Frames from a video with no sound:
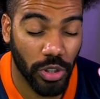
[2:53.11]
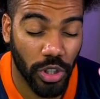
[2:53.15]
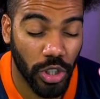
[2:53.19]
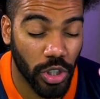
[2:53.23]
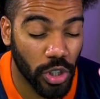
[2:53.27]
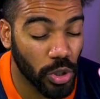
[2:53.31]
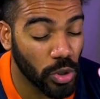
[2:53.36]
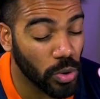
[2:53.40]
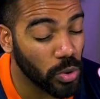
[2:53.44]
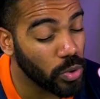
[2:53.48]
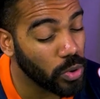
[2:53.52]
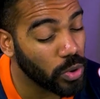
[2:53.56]

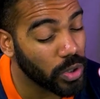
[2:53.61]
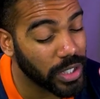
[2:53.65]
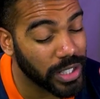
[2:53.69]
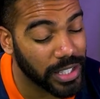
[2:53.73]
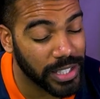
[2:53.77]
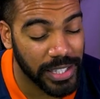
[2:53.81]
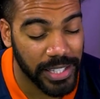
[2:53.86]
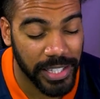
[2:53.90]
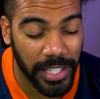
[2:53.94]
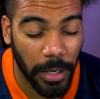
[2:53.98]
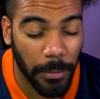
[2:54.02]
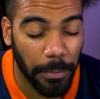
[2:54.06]
You
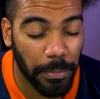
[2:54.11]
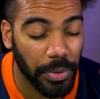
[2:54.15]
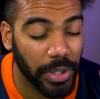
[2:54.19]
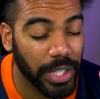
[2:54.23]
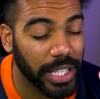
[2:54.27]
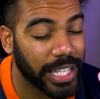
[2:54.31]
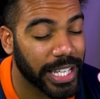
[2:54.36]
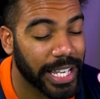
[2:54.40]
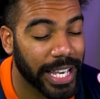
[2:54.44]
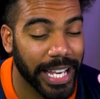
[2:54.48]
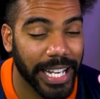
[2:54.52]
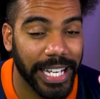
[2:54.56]

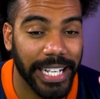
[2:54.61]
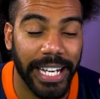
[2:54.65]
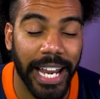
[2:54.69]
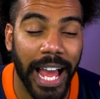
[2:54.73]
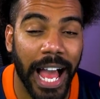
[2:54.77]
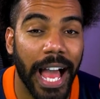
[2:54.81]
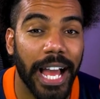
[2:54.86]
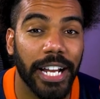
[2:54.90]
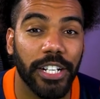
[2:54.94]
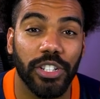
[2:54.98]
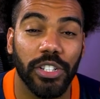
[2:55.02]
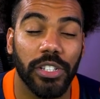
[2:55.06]
simply
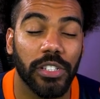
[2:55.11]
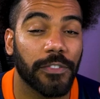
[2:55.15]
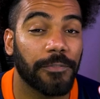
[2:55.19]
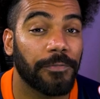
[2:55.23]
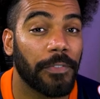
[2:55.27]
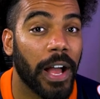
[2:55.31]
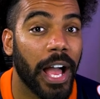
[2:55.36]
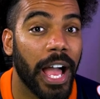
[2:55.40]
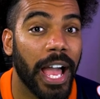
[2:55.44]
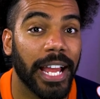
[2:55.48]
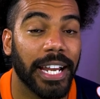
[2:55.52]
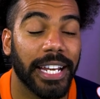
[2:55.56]
cannot just
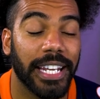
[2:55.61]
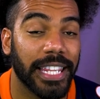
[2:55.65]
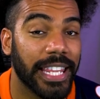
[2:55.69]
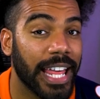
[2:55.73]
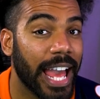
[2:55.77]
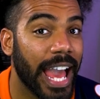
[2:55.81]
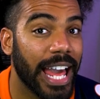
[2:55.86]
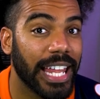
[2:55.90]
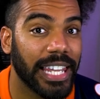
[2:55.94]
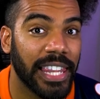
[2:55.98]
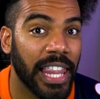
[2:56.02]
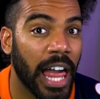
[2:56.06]
find
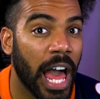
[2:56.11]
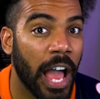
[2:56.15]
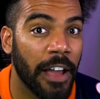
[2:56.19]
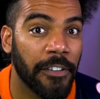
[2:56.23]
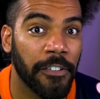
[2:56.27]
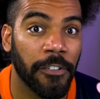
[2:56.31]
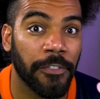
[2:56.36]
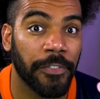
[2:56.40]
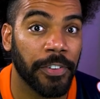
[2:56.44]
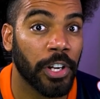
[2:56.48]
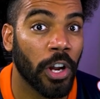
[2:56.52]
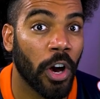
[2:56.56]
that live
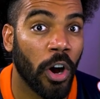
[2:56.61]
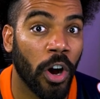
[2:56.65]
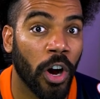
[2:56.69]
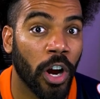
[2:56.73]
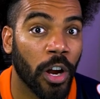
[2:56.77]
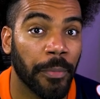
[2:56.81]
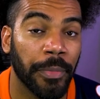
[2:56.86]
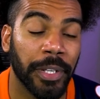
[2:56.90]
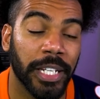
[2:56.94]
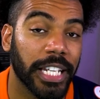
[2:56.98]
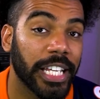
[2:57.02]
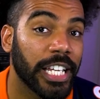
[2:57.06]
of an
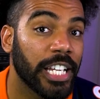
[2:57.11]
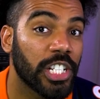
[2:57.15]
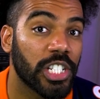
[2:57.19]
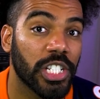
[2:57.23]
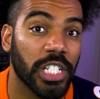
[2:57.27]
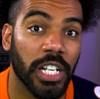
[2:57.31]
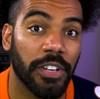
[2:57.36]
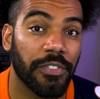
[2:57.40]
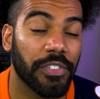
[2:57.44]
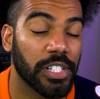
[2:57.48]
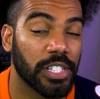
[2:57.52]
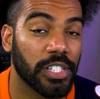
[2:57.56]
arm in each
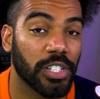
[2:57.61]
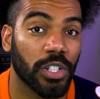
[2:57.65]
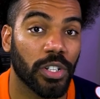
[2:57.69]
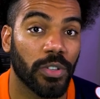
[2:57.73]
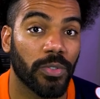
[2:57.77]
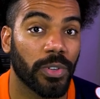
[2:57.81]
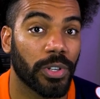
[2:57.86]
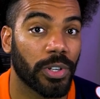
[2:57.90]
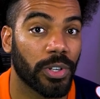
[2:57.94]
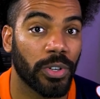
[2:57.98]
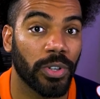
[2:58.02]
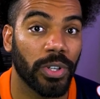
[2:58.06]
and every single
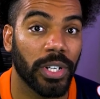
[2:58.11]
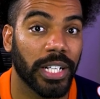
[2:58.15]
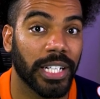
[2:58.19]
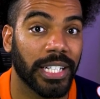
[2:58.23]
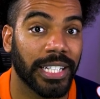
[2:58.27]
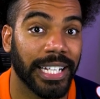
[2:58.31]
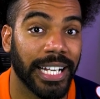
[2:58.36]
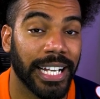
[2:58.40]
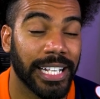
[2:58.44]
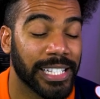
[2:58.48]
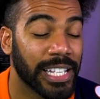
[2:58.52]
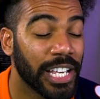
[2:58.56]
recruiting
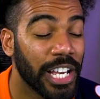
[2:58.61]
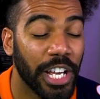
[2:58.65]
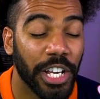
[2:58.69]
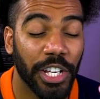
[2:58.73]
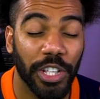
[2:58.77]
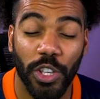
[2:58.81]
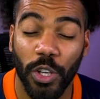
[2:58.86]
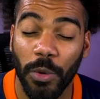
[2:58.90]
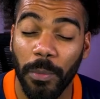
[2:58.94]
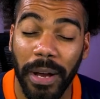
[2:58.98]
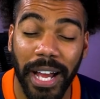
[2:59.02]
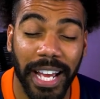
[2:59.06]
class.
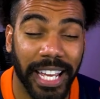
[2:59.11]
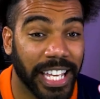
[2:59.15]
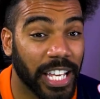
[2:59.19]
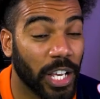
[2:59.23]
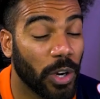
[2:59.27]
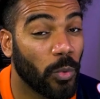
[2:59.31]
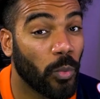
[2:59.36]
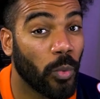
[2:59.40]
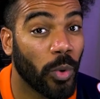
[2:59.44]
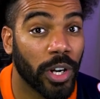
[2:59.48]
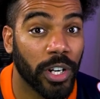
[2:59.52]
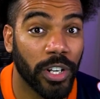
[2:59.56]
You might
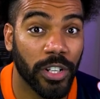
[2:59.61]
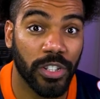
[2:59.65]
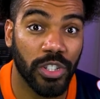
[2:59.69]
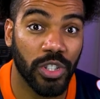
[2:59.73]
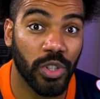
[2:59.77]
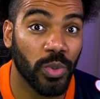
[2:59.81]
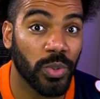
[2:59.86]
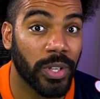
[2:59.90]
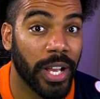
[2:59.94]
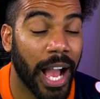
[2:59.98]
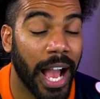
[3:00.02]
get one or two